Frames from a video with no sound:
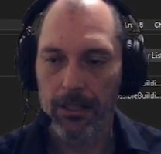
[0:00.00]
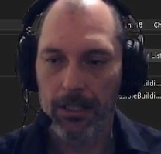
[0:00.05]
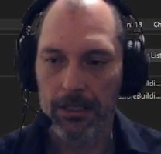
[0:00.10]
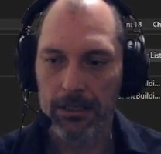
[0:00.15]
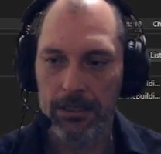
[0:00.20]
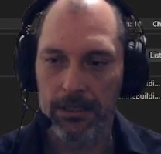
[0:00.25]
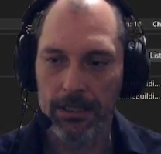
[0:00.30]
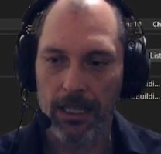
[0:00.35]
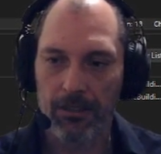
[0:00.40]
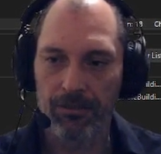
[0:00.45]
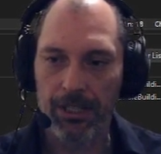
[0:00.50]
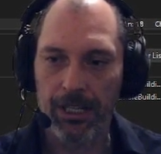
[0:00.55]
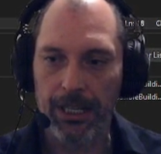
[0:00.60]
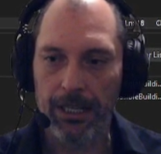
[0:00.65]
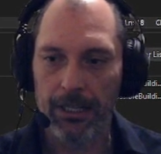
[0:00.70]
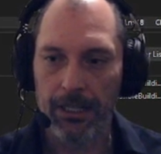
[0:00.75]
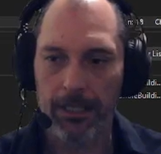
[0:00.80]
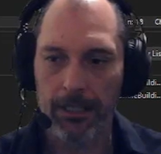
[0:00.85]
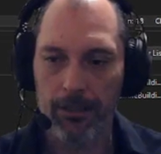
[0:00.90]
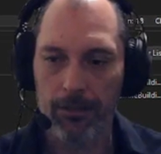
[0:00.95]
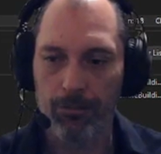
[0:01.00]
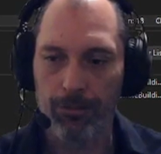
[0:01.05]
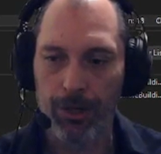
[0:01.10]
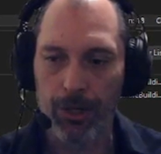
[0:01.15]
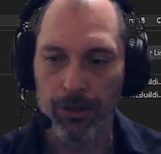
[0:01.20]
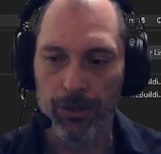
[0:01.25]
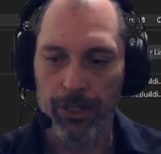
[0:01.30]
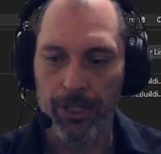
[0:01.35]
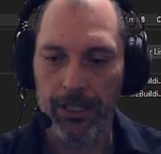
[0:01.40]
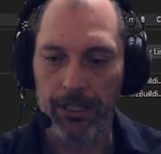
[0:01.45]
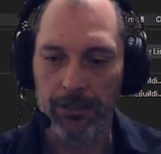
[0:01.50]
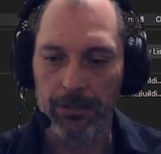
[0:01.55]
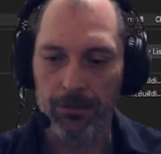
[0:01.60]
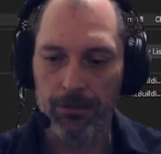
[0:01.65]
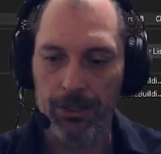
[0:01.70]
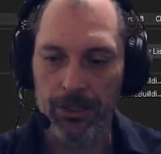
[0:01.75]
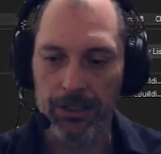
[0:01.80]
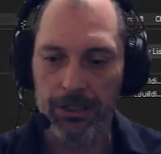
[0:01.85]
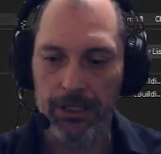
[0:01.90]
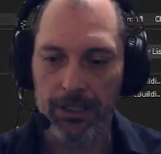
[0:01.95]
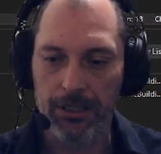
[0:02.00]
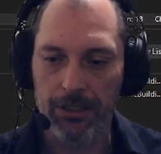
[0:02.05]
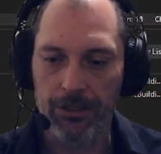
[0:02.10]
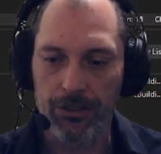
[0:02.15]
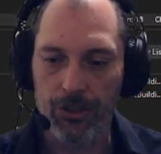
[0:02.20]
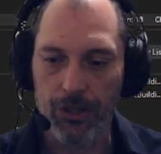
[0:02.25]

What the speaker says: Instead of getting components, we're just gonna